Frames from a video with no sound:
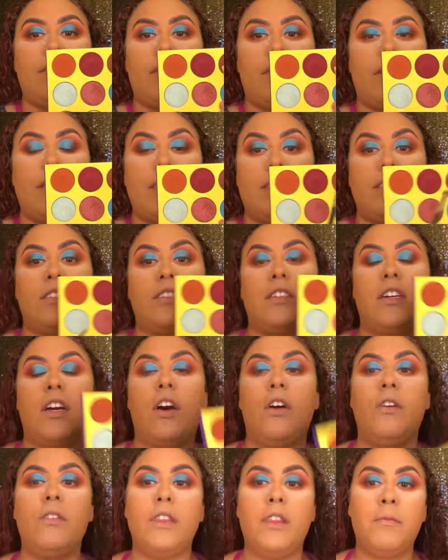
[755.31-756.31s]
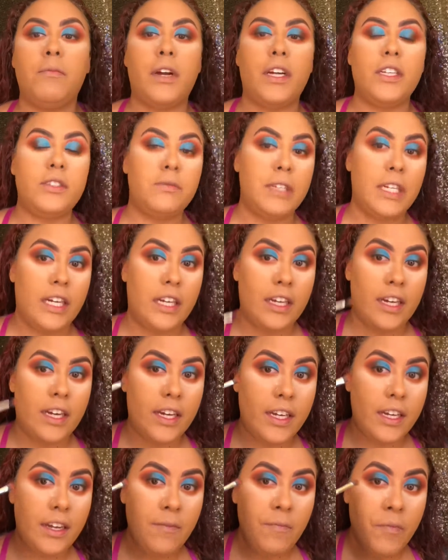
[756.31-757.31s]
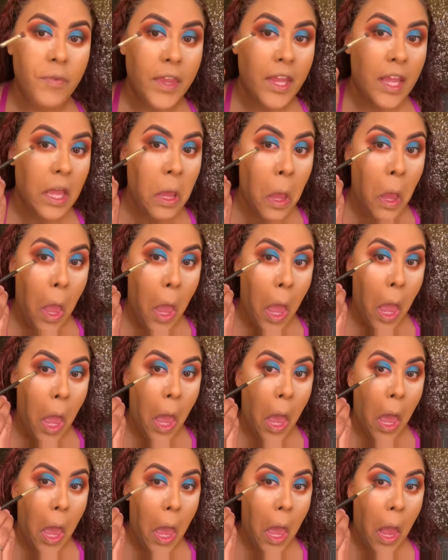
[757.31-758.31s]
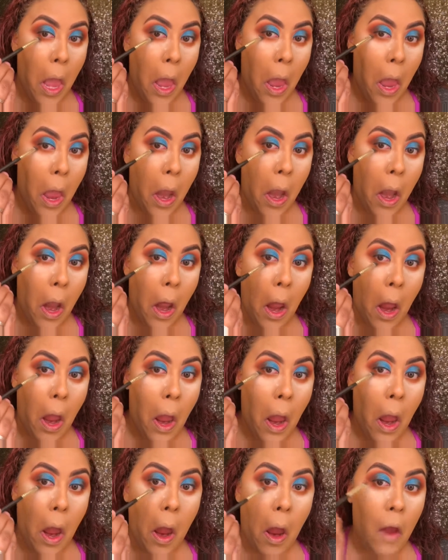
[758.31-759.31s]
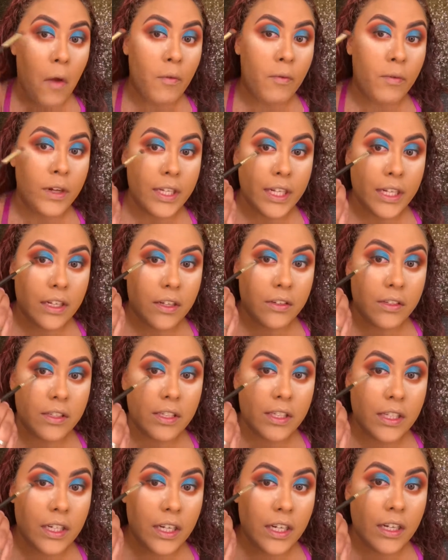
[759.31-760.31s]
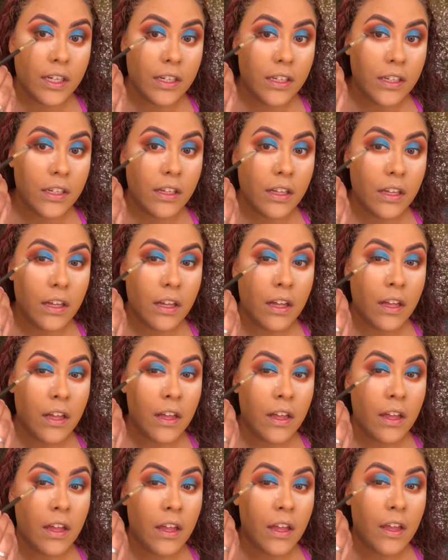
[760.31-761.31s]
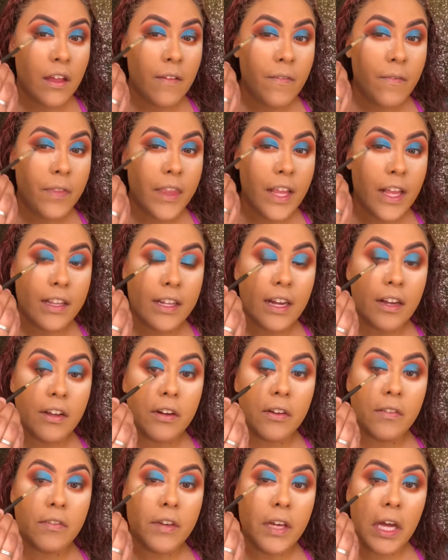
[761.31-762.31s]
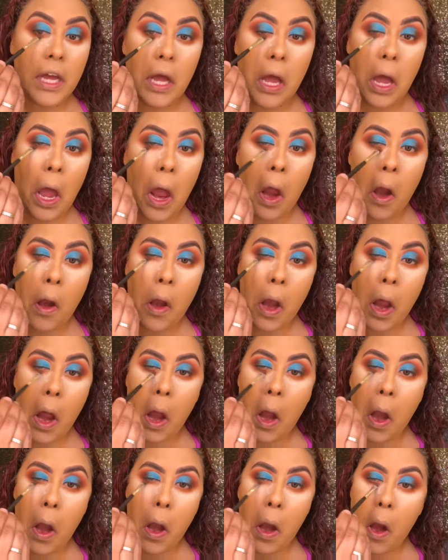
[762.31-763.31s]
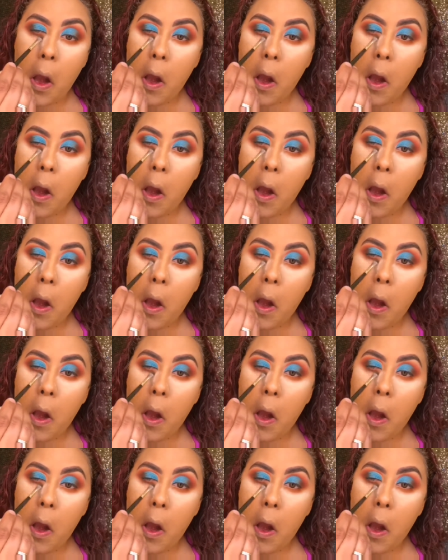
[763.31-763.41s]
going to coat the brush pretty good. And really closely. Now to be, and then